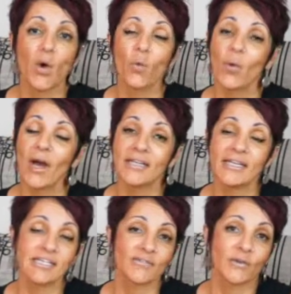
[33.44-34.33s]

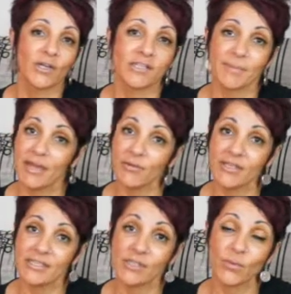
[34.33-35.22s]
One is for cosmetic
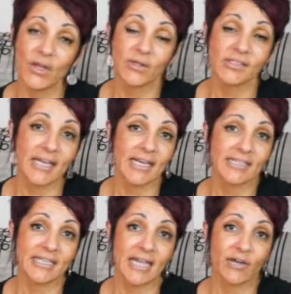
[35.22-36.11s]
reasons where you're seeking
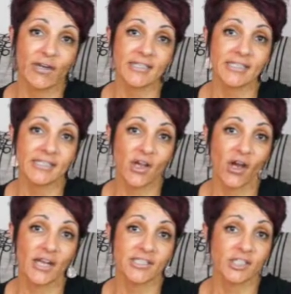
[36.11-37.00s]
to increase the
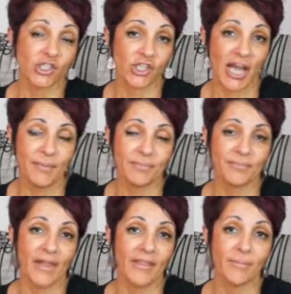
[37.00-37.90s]
size, the shape
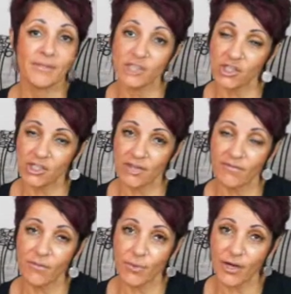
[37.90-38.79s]
and the position
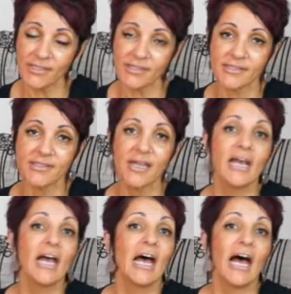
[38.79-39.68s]
of the breasts.
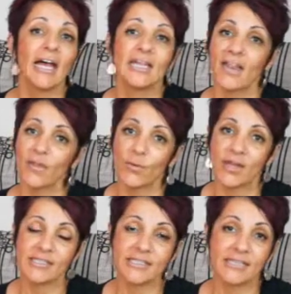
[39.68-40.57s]
Another
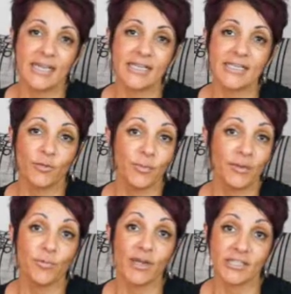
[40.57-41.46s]
reason it could be
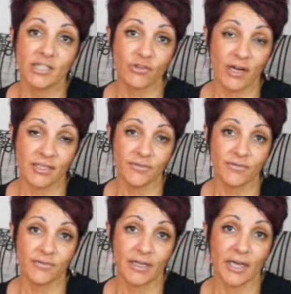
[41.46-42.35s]
the reconstructive
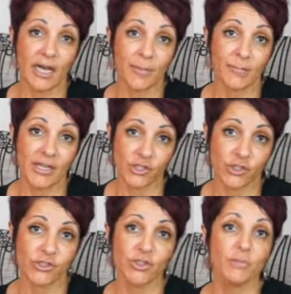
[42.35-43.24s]
um,
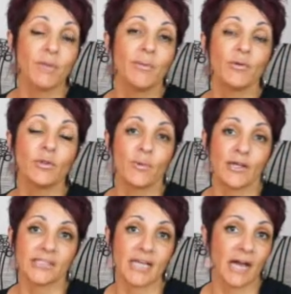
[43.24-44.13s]
issue to rebuild the
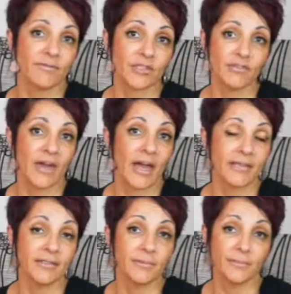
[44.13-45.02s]
breast after you've
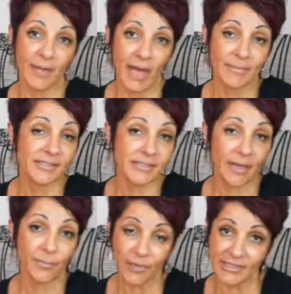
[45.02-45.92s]
had perhaps
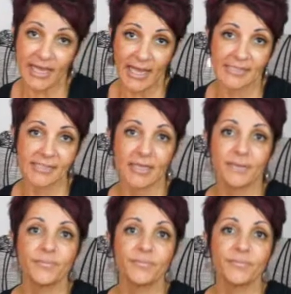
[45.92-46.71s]
um, breast cancer.